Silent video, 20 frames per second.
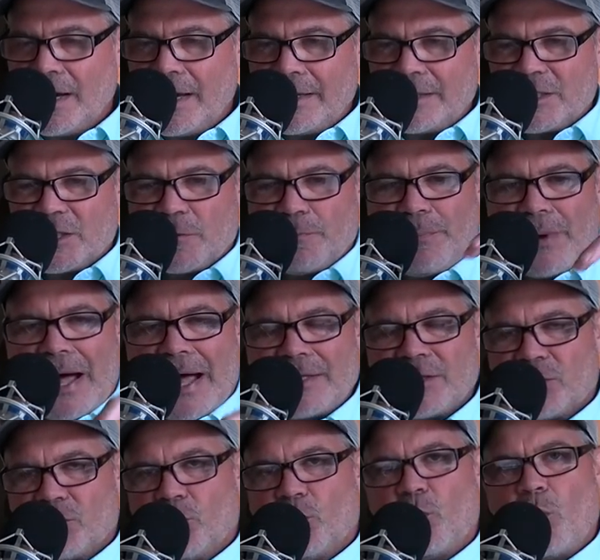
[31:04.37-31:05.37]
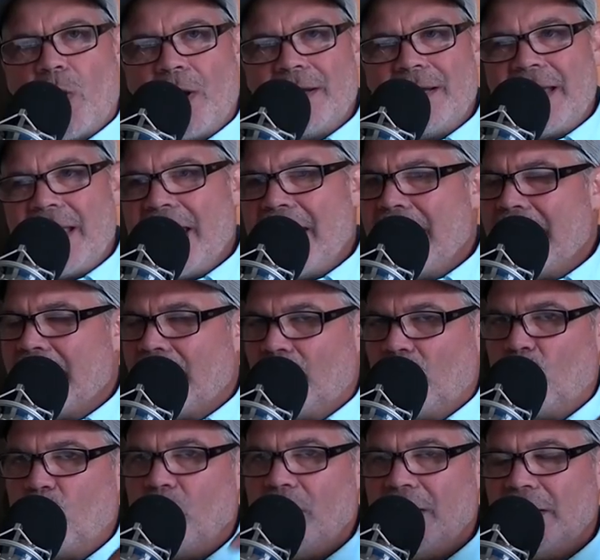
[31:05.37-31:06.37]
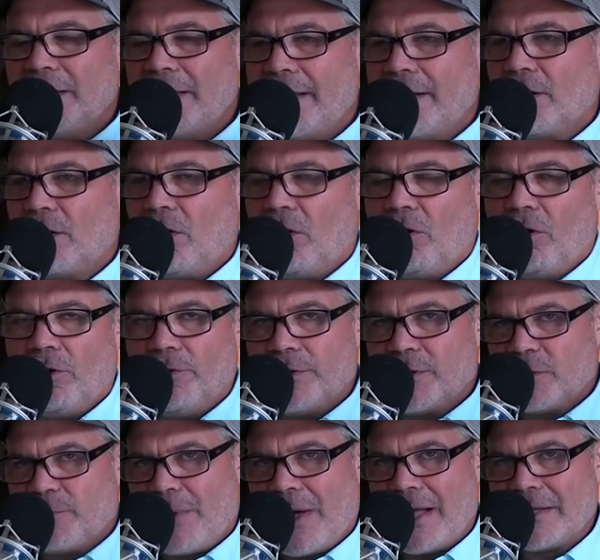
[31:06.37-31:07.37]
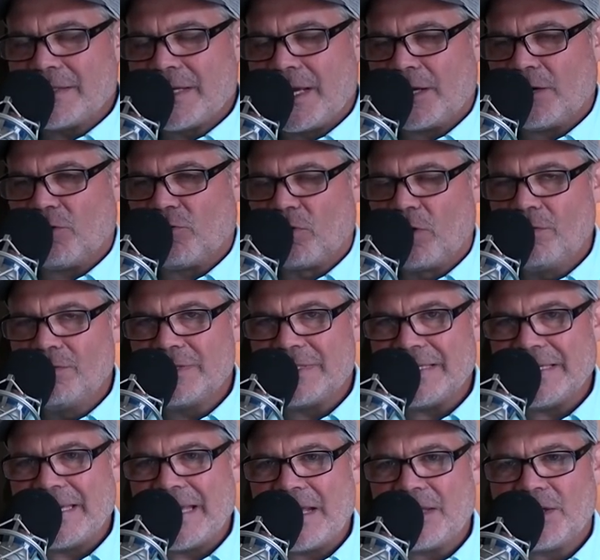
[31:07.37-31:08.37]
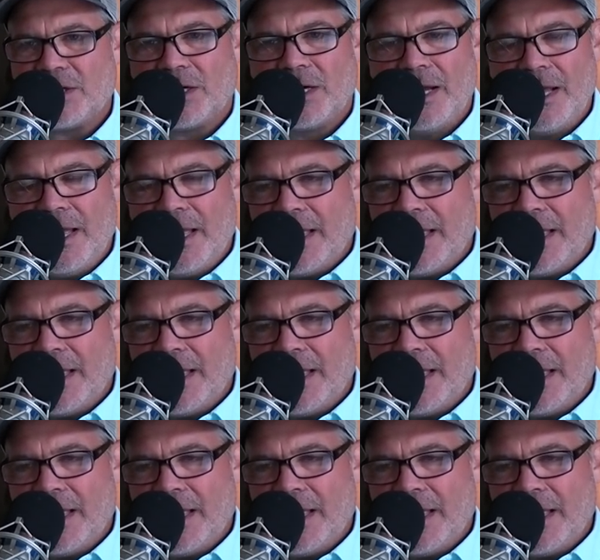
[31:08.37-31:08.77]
spots one day, and a week later, all the spots had grown together,